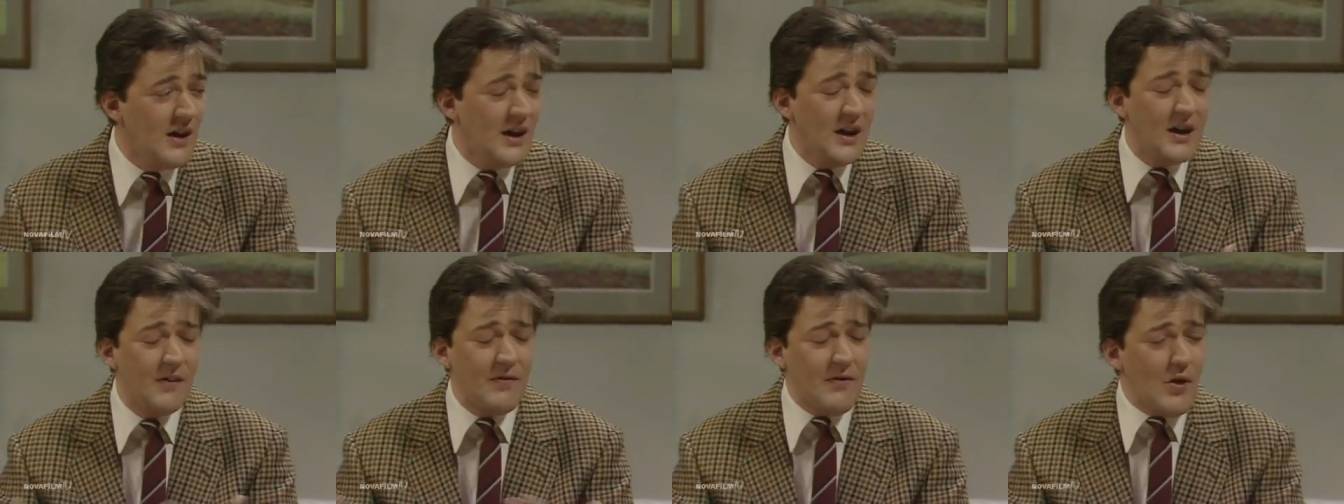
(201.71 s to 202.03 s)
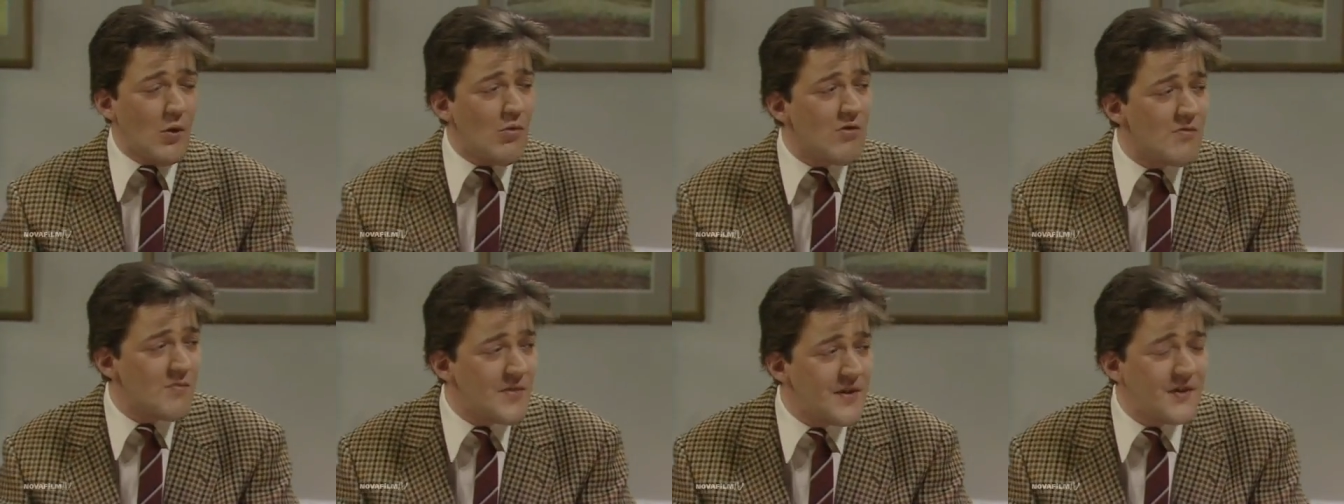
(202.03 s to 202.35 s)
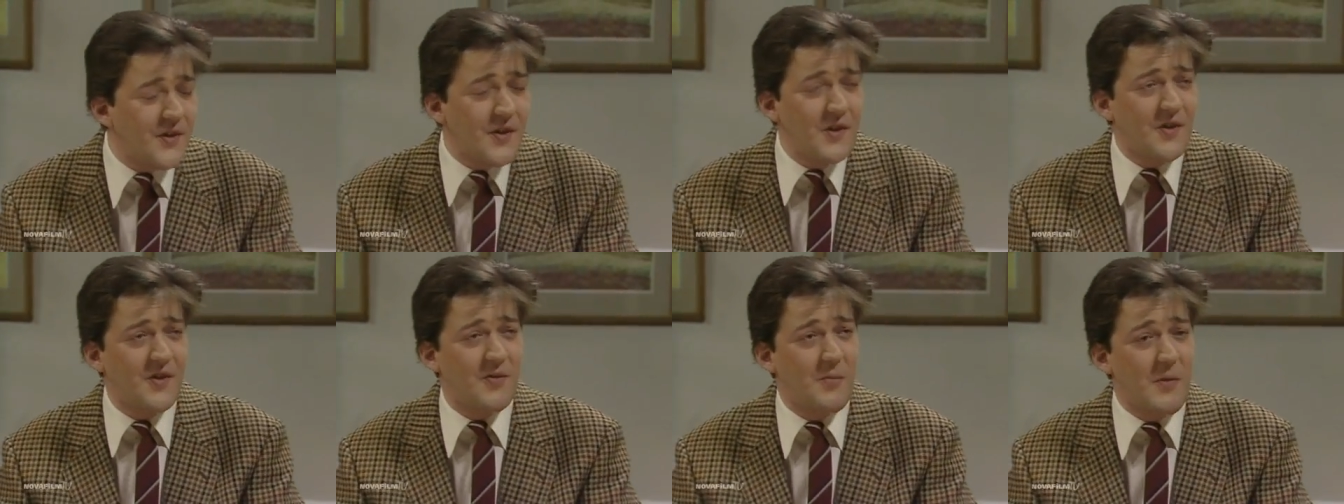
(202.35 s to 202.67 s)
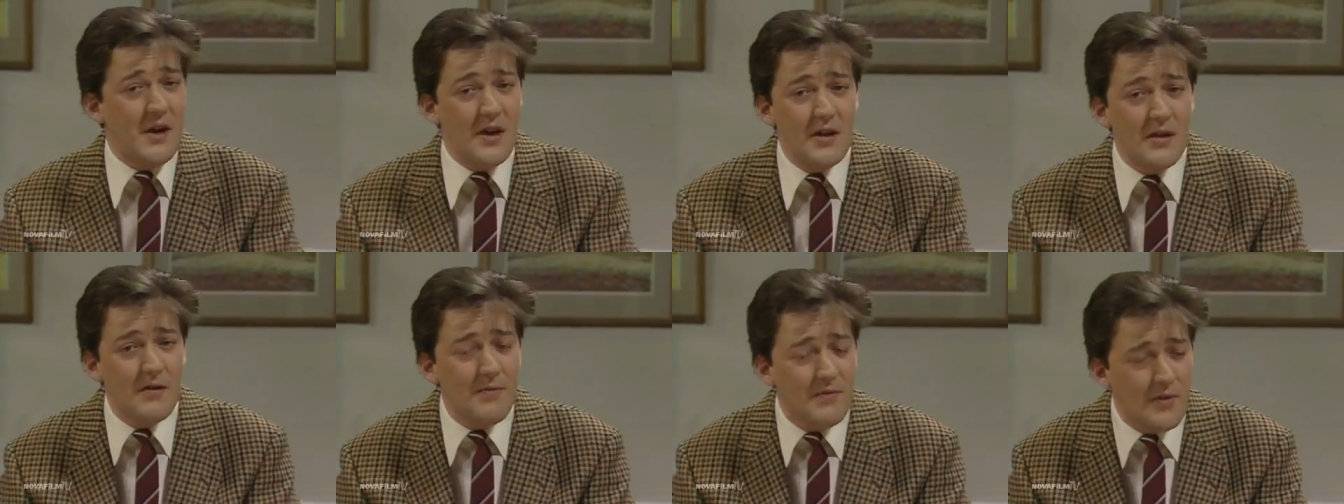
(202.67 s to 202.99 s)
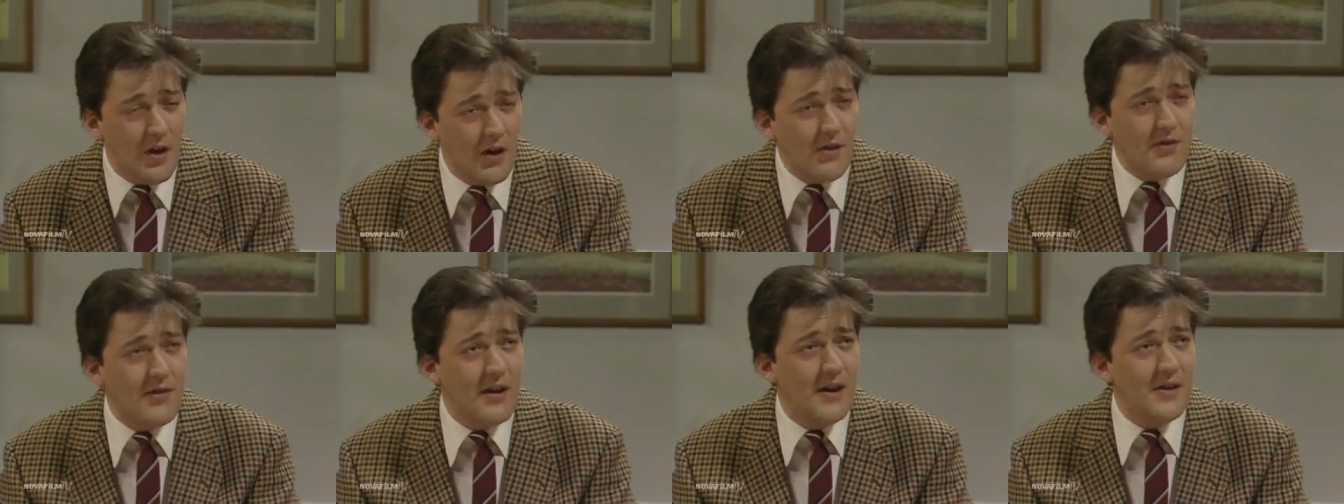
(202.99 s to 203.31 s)
if you and Mrs. Smear have
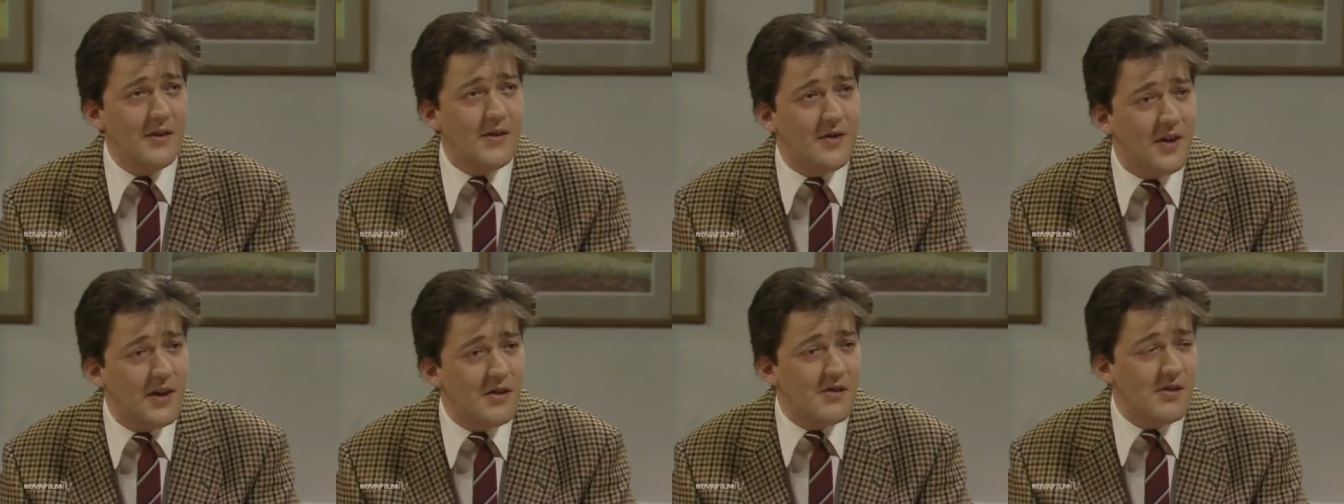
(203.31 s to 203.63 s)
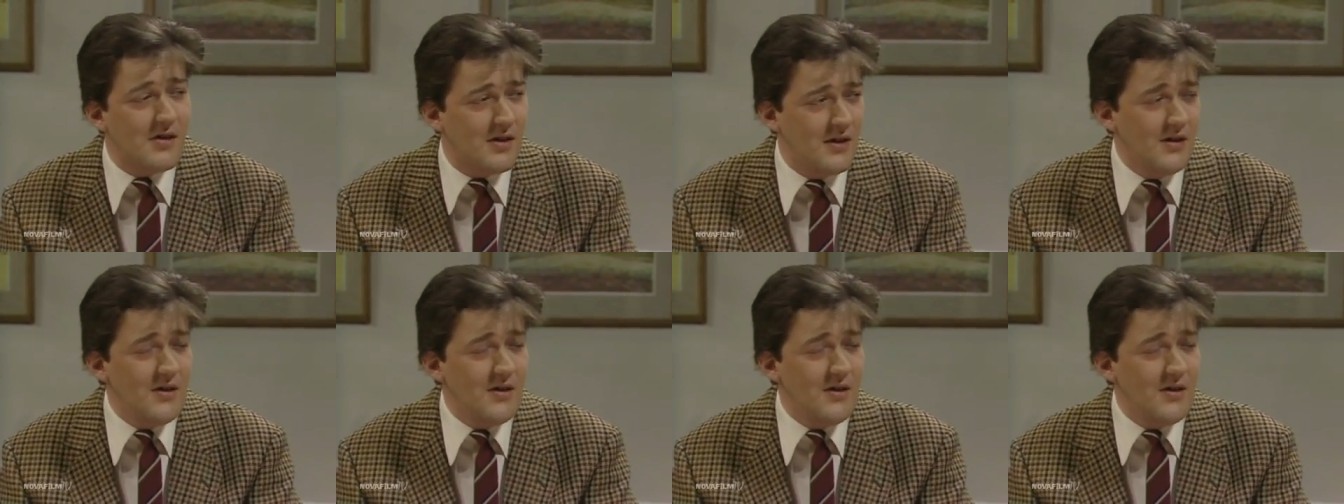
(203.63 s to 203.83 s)
not had sexual